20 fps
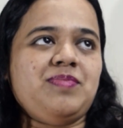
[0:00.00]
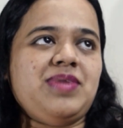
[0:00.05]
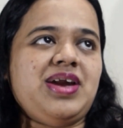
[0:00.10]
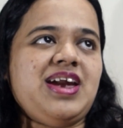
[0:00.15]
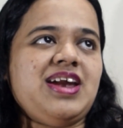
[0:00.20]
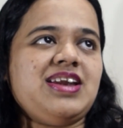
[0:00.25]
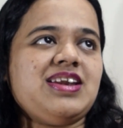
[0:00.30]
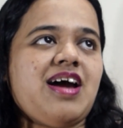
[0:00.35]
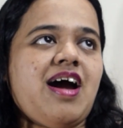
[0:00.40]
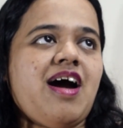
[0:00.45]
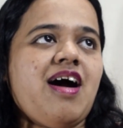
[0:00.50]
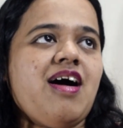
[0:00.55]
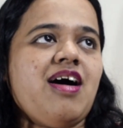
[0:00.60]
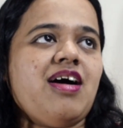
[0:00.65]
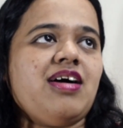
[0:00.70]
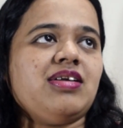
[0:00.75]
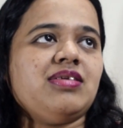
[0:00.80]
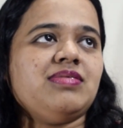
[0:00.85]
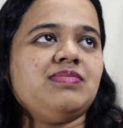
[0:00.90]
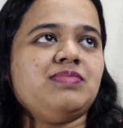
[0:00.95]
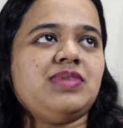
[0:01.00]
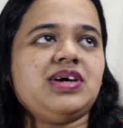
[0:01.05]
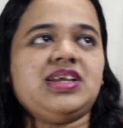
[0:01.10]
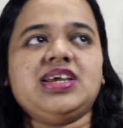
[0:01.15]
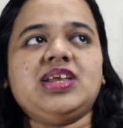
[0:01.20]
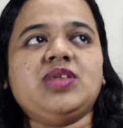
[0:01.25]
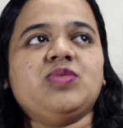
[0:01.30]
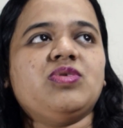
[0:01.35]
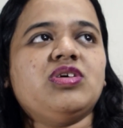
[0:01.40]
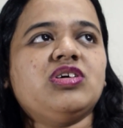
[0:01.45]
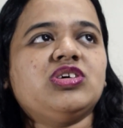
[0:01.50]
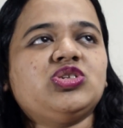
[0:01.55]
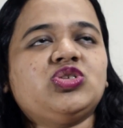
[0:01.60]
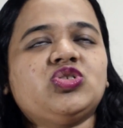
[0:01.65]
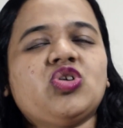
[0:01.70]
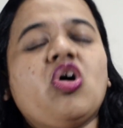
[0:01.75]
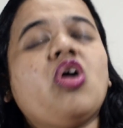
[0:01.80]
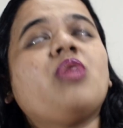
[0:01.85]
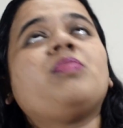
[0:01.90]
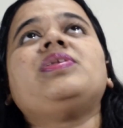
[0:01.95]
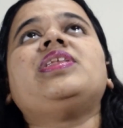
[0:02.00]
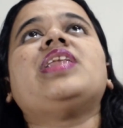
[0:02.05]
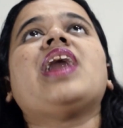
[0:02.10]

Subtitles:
made are Paring workshop,